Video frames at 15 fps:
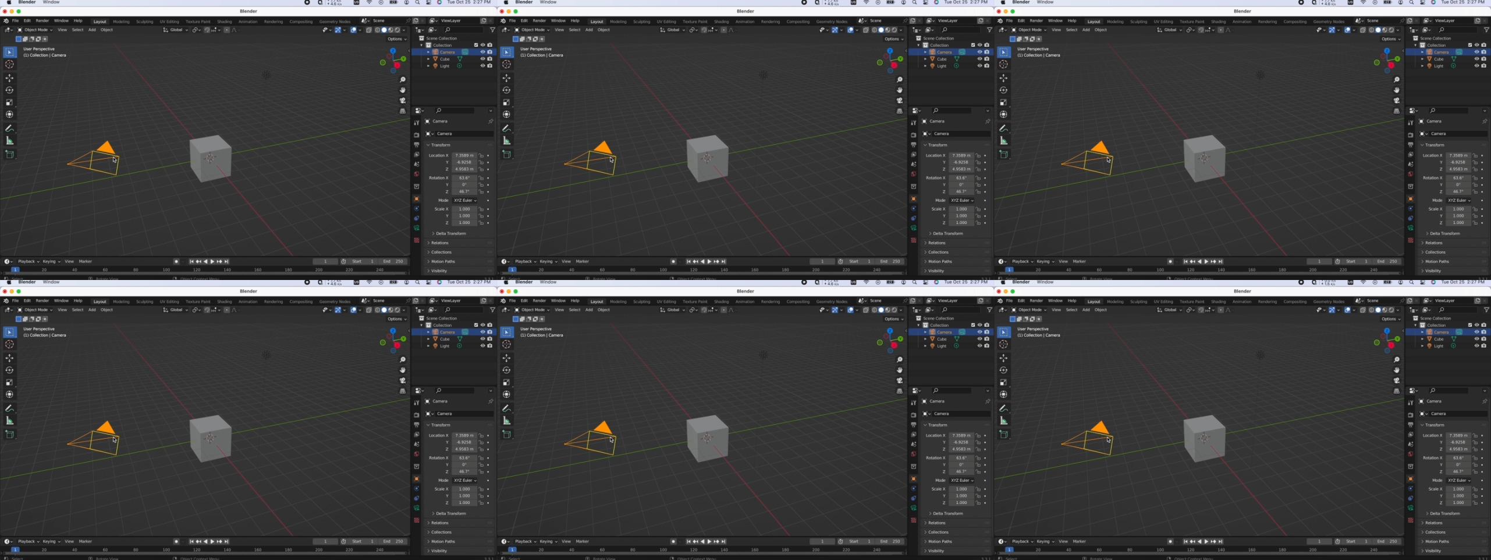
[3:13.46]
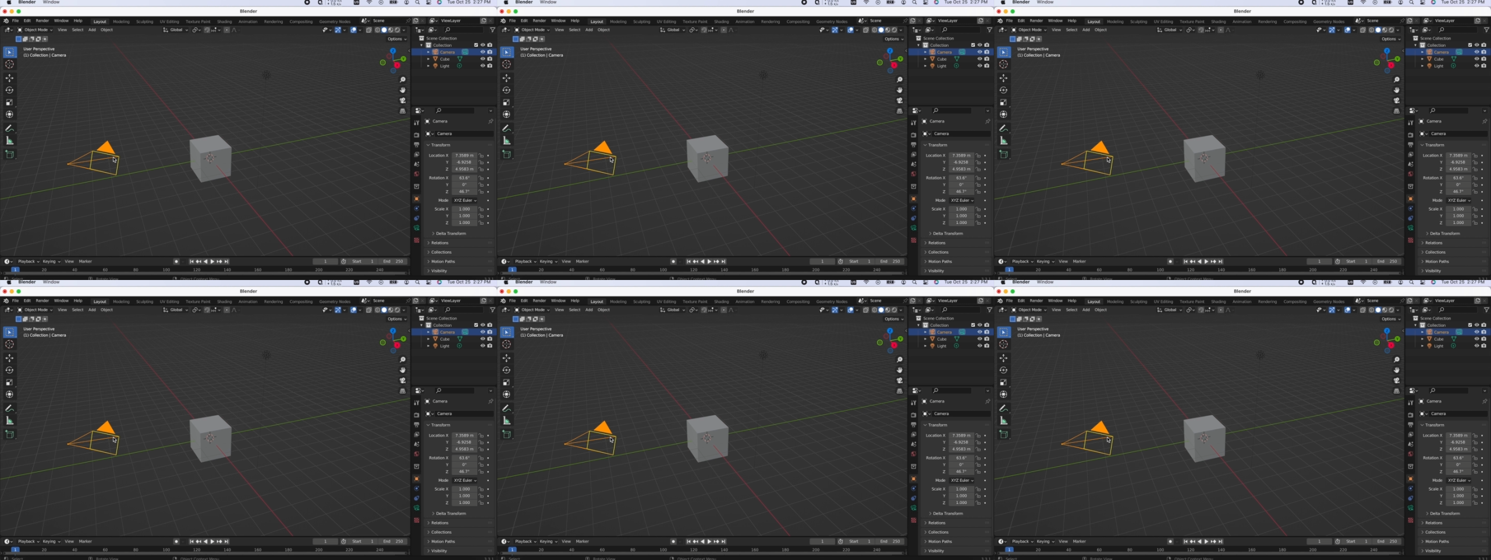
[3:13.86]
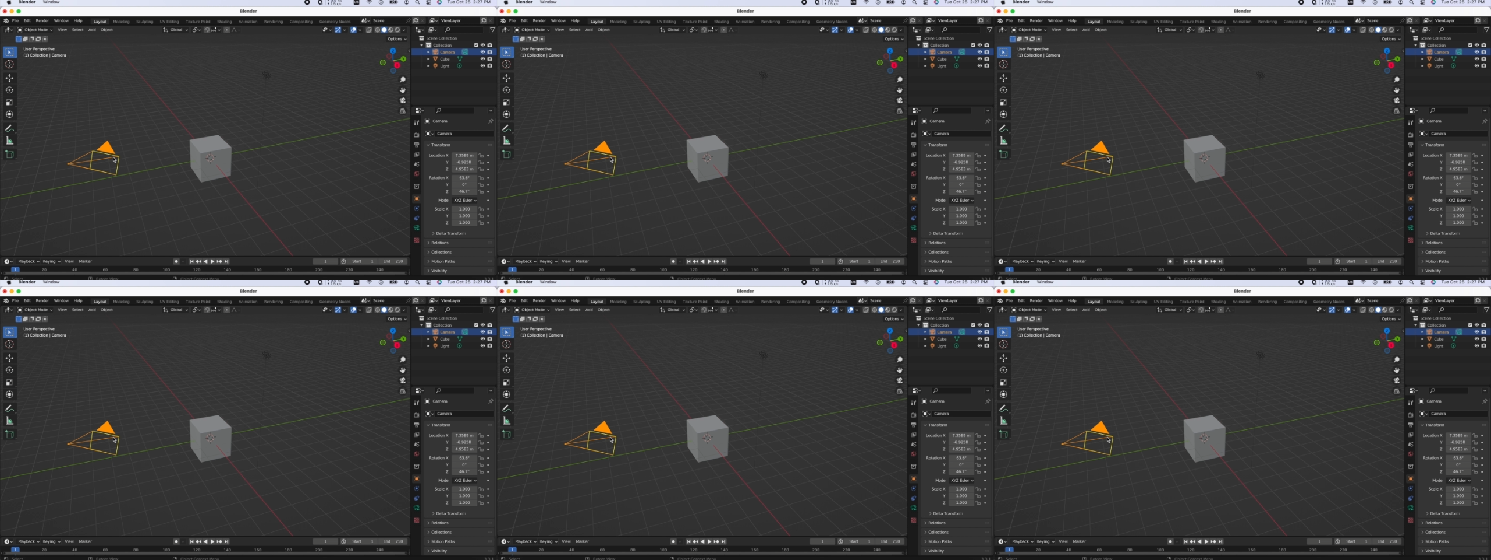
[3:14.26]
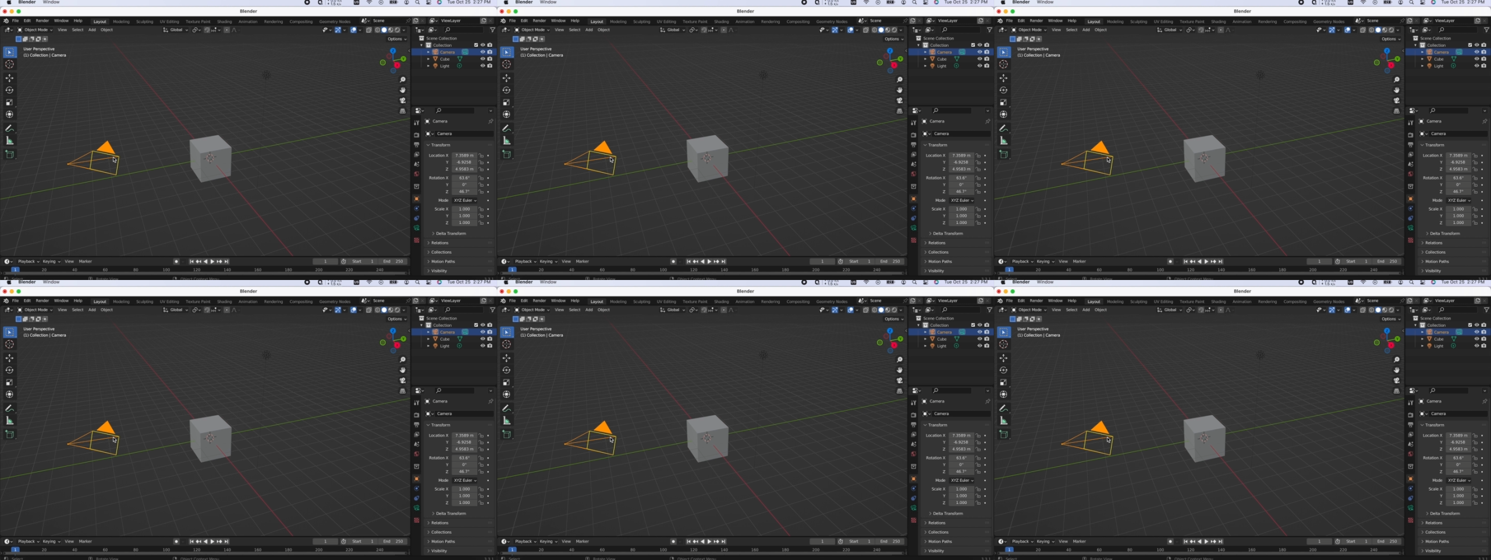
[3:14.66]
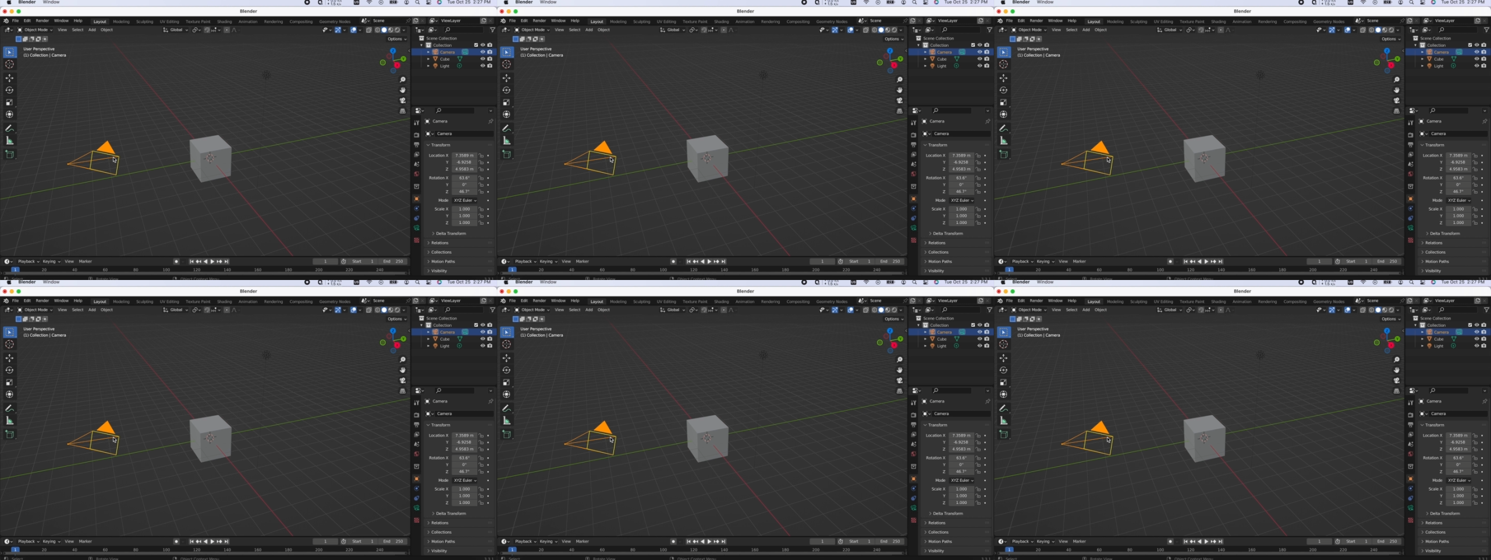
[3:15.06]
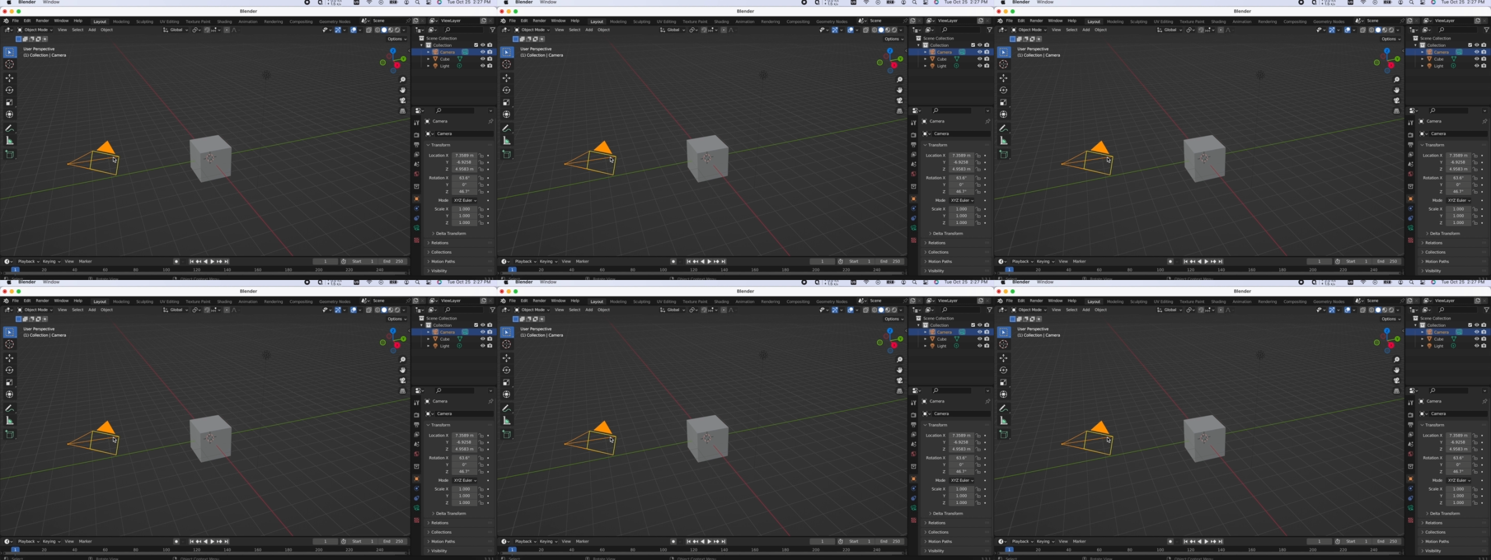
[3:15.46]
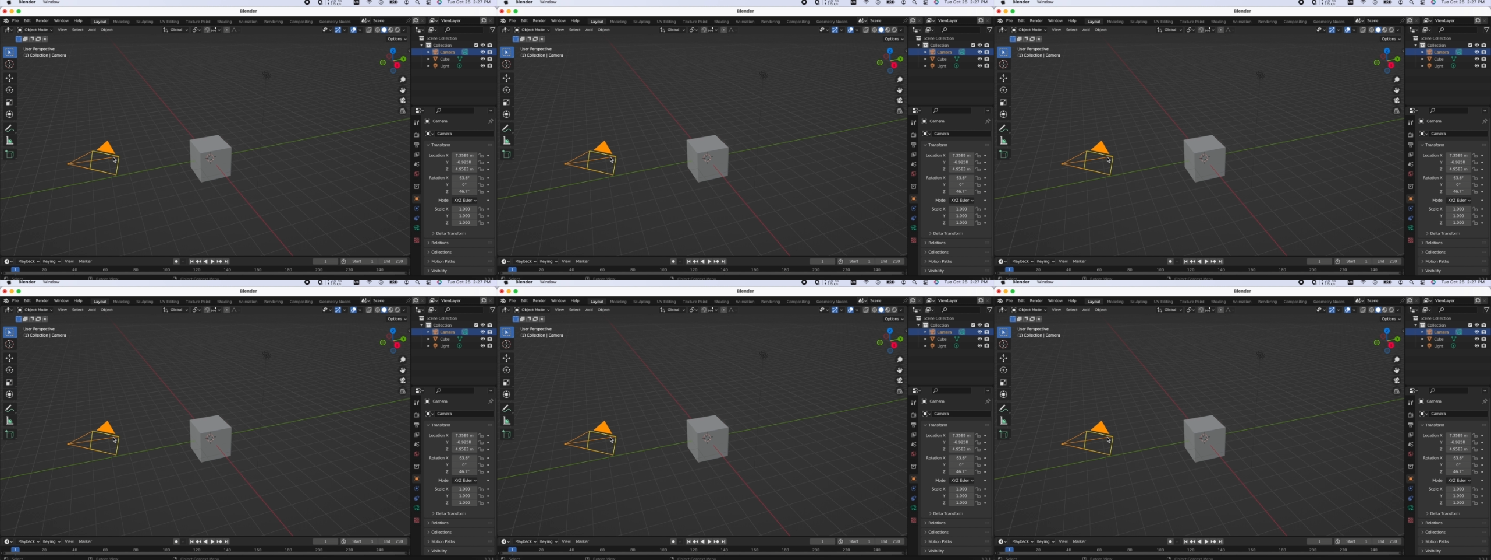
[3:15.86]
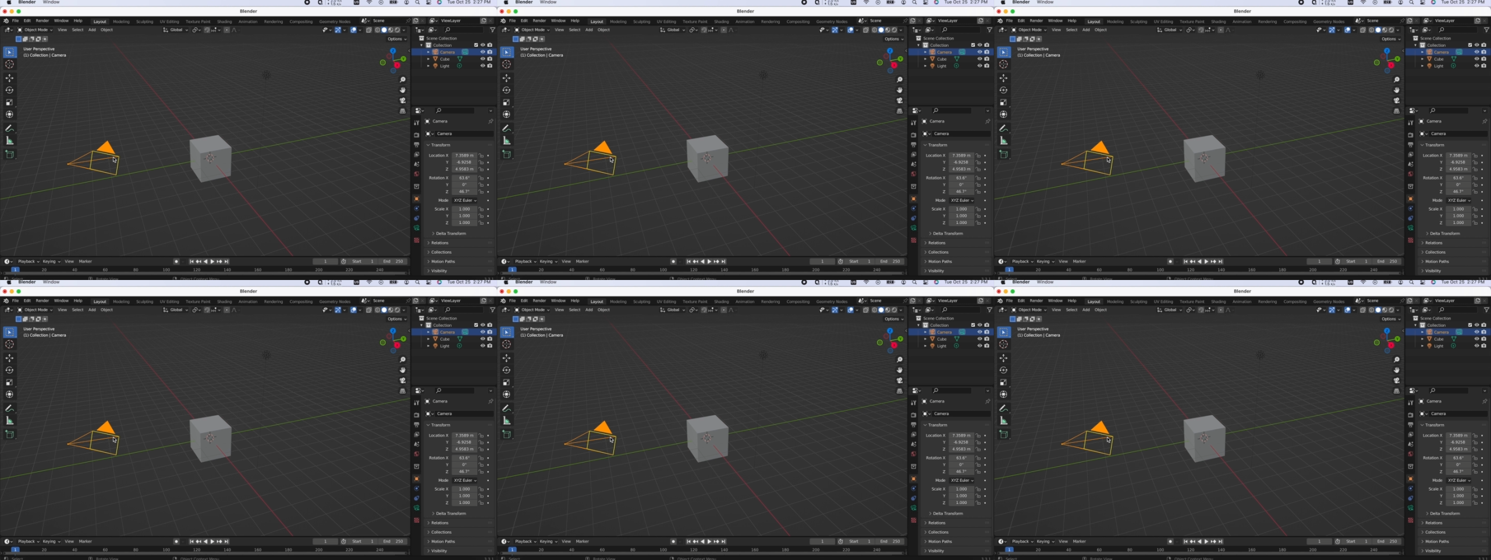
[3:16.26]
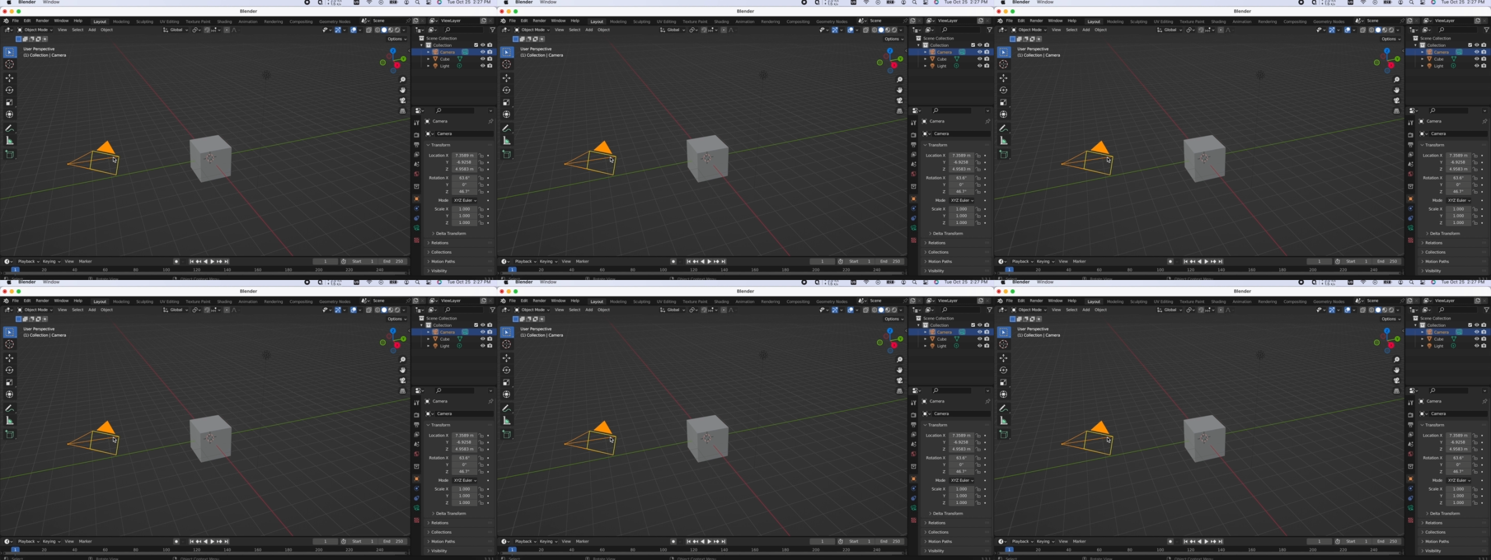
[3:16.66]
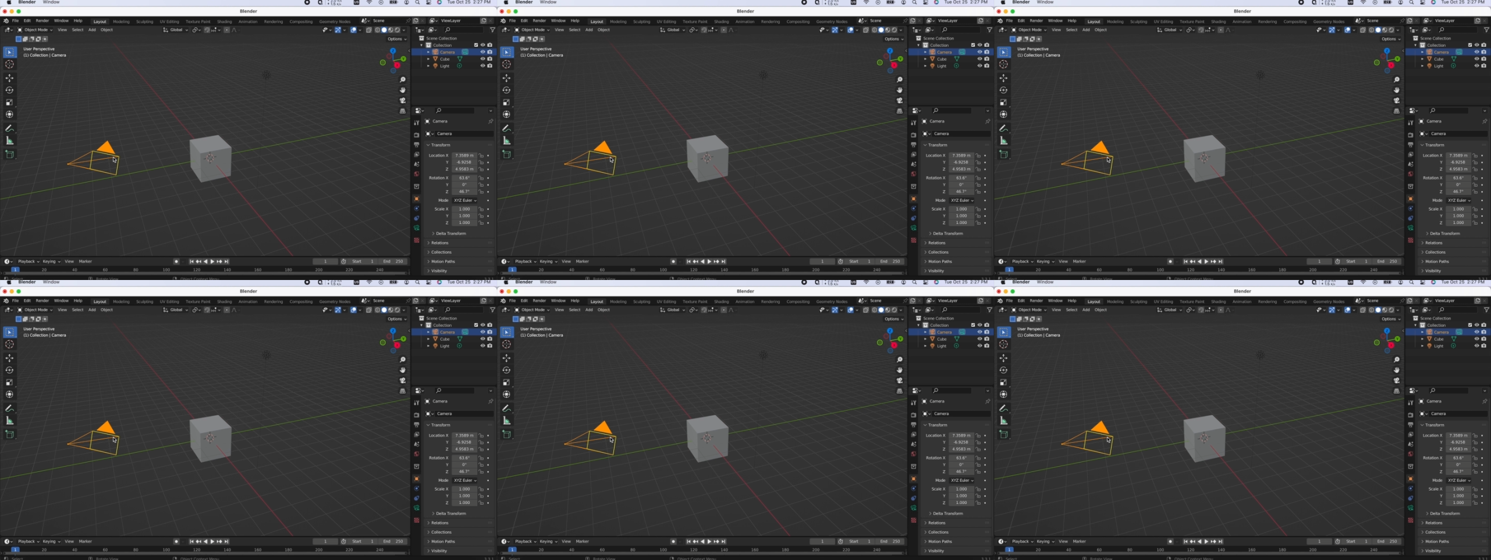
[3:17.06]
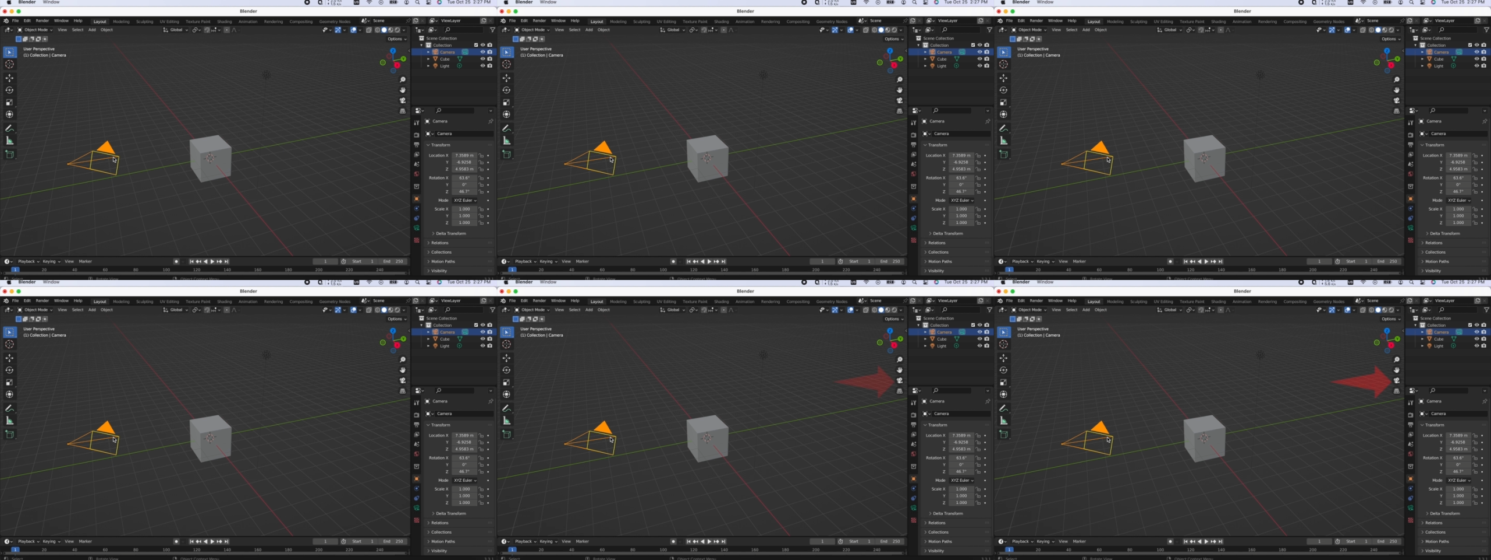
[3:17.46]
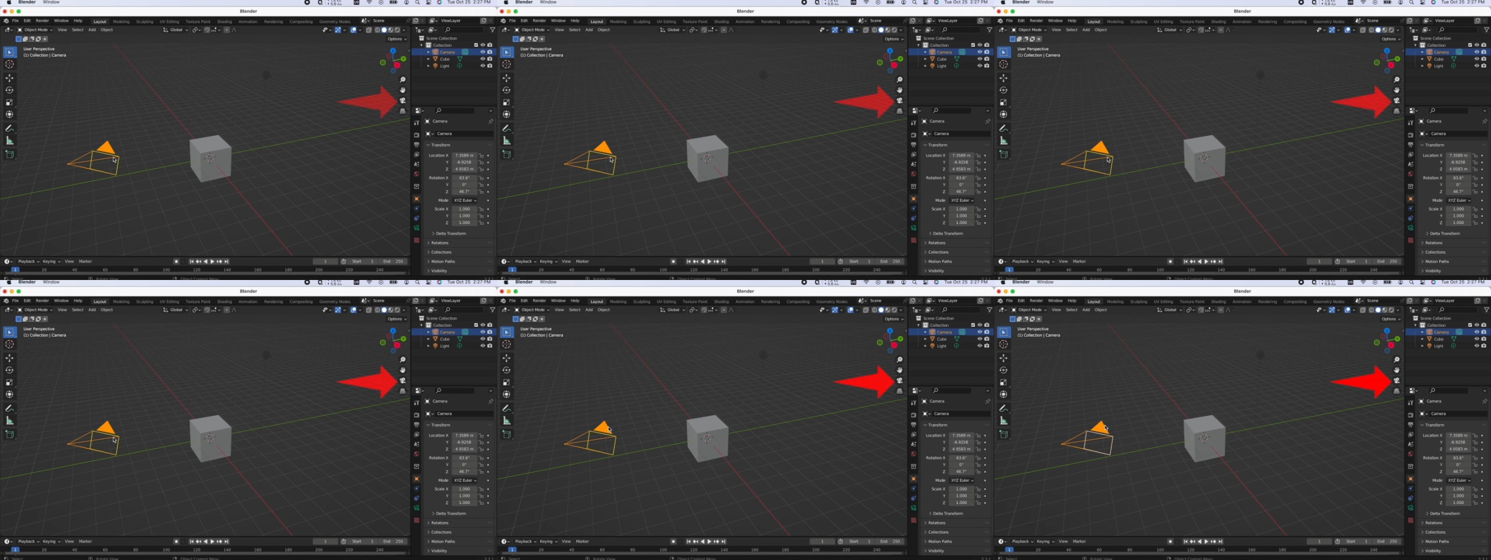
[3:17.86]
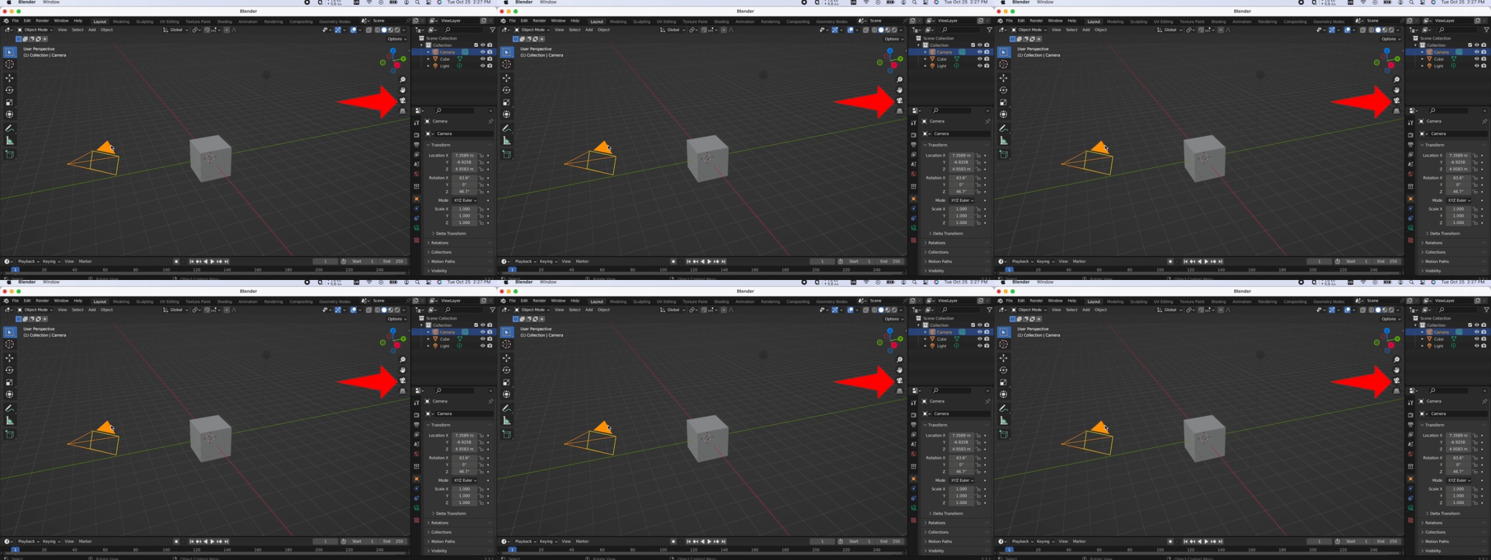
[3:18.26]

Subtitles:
Nobody's mouth can be seen.